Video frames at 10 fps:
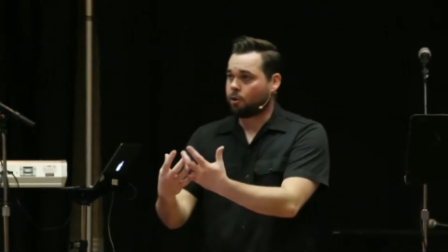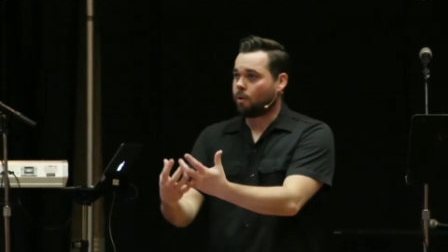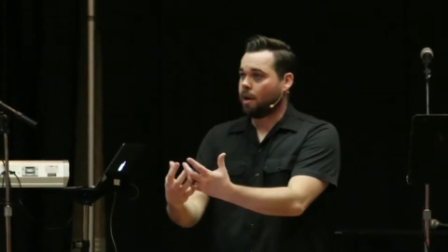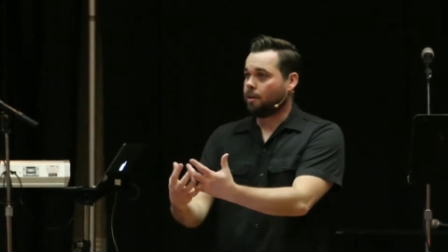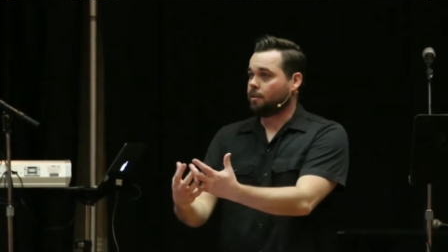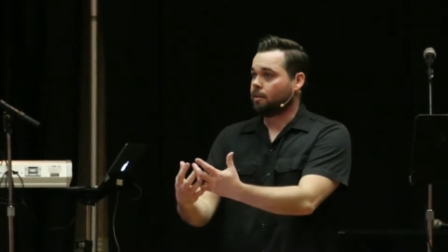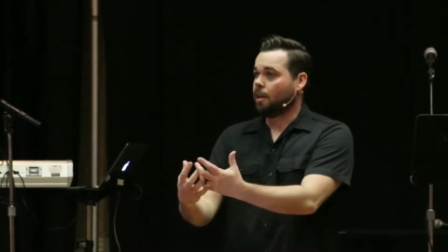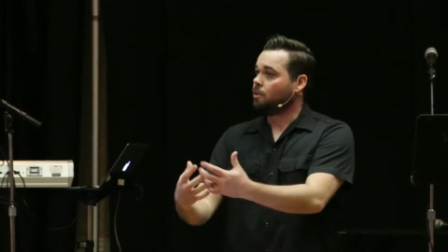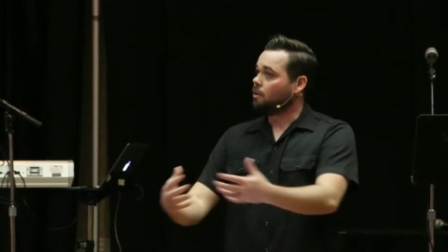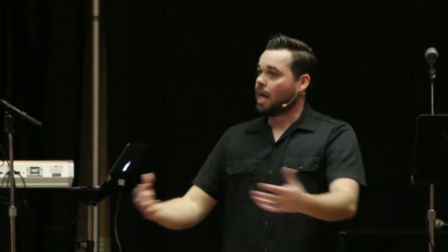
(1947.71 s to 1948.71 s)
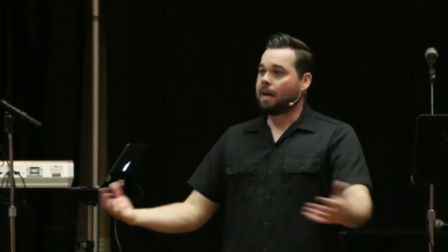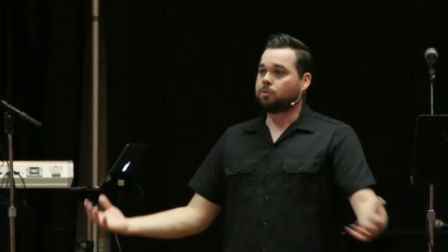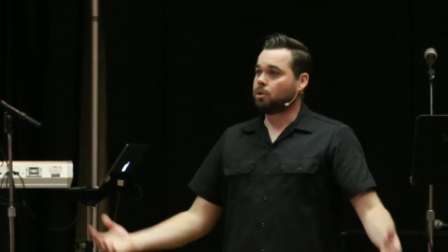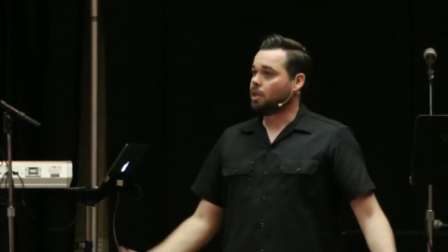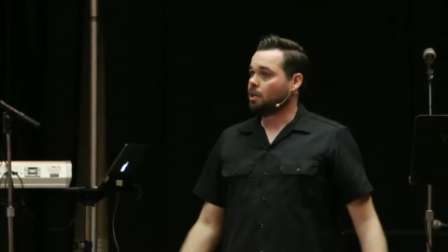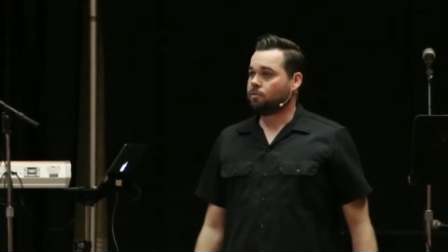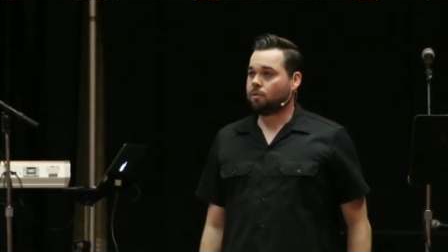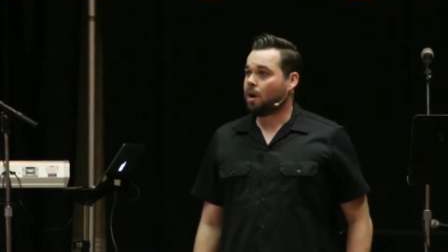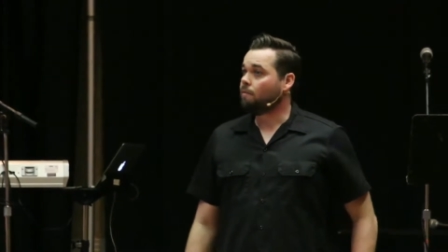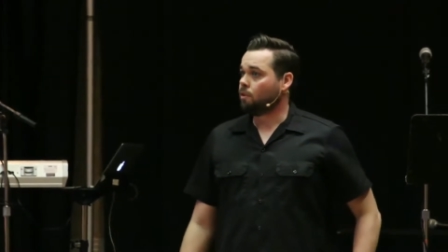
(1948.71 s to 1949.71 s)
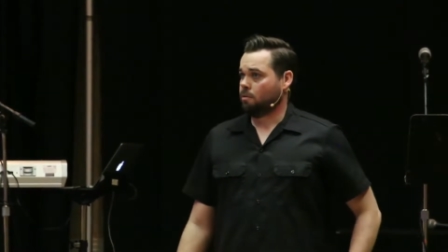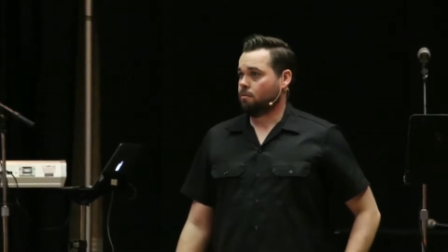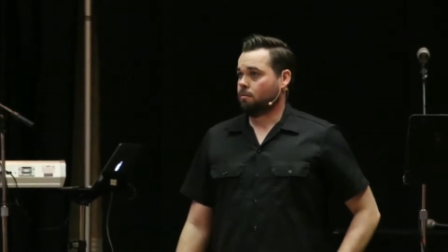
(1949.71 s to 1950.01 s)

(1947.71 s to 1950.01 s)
grace and their lives were changed forever.